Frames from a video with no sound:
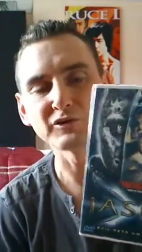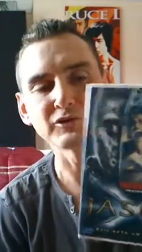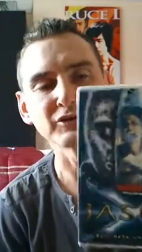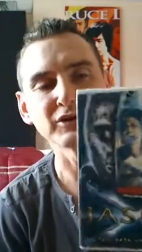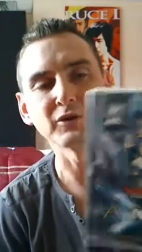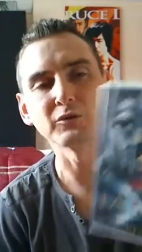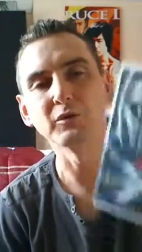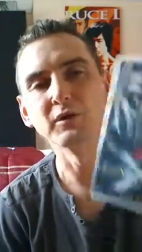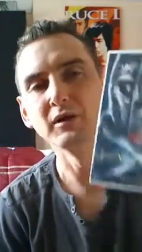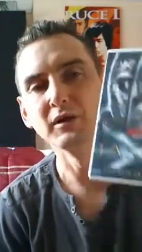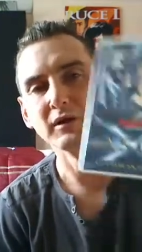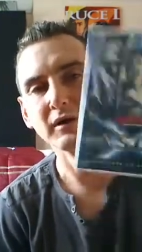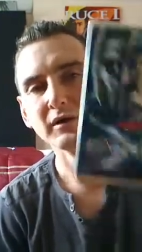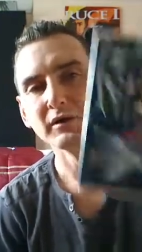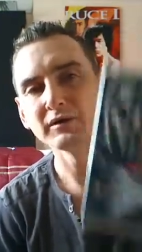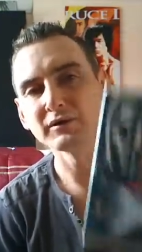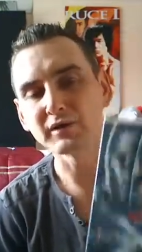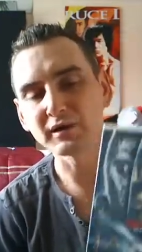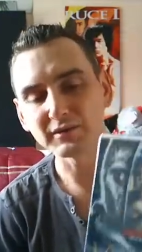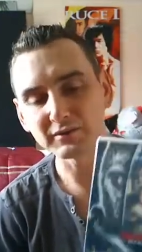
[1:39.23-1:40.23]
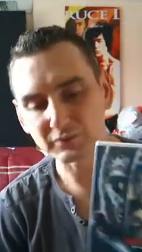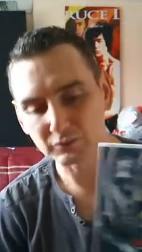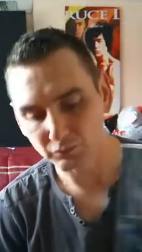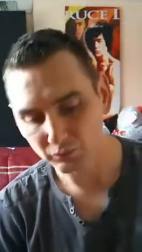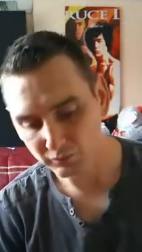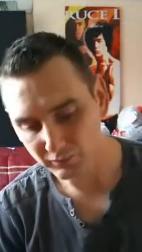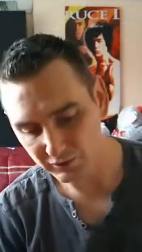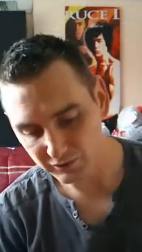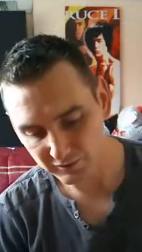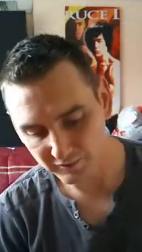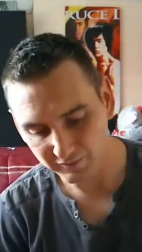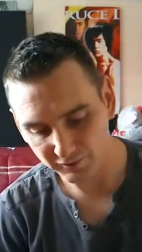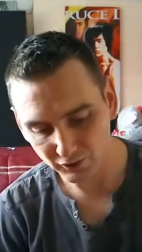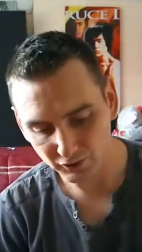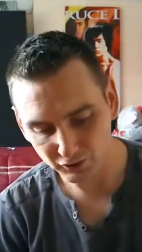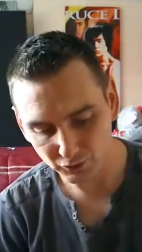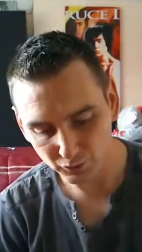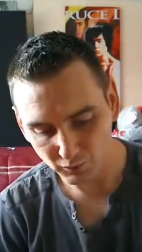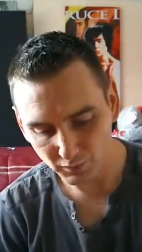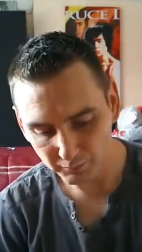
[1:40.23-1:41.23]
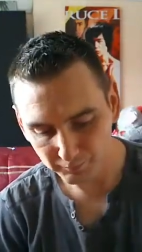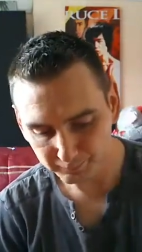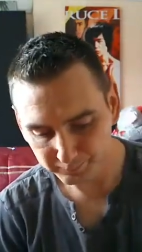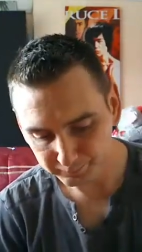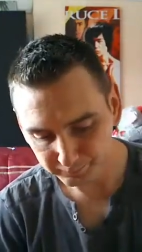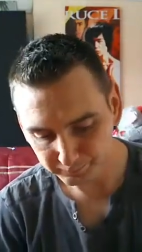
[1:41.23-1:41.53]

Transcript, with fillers: So Jason was the first one.